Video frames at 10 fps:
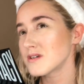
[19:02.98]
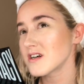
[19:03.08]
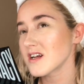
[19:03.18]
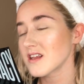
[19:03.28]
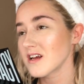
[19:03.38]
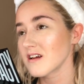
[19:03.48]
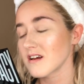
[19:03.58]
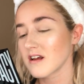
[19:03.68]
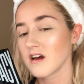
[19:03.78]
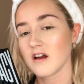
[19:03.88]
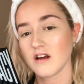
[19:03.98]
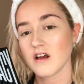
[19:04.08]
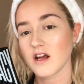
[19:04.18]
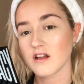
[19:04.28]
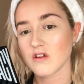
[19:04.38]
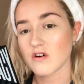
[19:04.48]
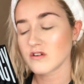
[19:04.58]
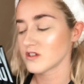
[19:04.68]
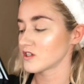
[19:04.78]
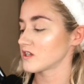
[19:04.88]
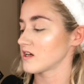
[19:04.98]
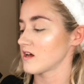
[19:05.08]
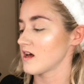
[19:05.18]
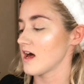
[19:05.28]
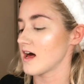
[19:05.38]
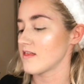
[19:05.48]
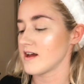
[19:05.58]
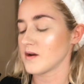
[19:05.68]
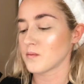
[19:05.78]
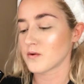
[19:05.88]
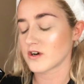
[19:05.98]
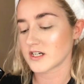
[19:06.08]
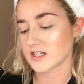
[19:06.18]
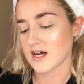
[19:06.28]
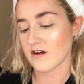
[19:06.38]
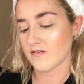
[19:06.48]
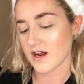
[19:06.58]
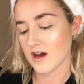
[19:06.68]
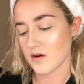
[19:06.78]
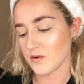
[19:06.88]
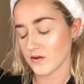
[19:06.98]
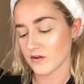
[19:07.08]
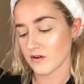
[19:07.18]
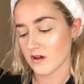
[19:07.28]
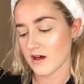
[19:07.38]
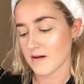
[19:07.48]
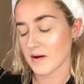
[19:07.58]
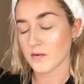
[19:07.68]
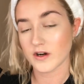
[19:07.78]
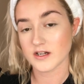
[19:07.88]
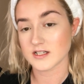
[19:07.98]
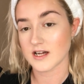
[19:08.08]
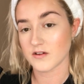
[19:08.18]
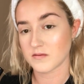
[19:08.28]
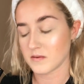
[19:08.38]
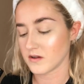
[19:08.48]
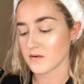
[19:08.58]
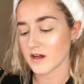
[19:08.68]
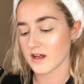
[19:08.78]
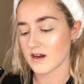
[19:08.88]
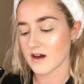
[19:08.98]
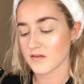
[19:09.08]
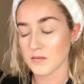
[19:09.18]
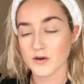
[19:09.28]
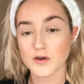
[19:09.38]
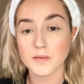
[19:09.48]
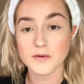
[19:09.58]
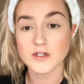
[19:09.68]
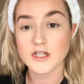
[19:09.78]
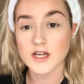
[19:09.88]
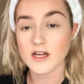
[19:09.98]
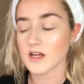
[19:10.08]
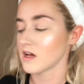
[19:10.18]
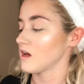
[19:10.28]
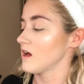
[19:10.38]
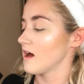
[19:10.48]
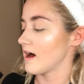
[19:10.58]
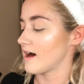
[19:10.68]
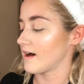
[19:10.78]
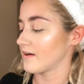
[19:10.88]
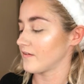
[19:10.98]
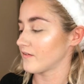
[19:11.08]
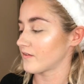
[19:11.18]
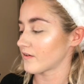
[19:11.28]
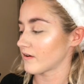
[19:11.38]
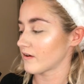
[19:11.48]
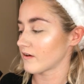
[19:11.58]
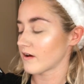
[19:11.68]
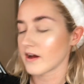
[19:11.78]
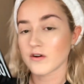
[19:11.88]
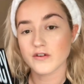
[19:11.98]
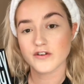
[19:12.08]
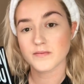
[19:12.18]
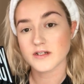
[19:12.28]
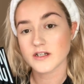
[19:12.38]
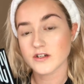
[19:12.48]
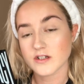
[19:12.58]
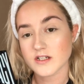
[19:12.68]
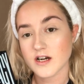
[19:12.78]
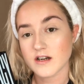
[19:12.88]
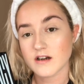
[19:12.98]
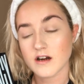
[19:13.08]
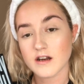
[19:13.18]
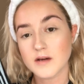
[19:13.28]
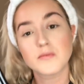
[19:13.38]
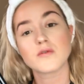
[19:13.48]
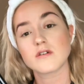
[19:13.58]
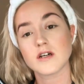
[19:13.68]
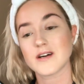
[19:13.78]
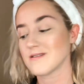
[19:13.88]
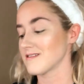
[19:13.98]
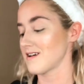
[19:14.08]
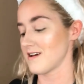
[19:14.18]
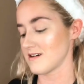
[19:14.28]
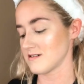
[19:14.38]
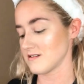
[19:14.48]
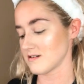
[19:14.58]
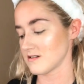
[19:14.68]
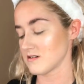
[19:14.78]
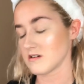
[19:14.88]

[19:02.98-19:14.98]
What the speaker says: I think, it launched. And then we were on our staff night out. I work at a salon, by the way, in Aviemore called Boutique. And I got this from my Secret Santa and I broke down and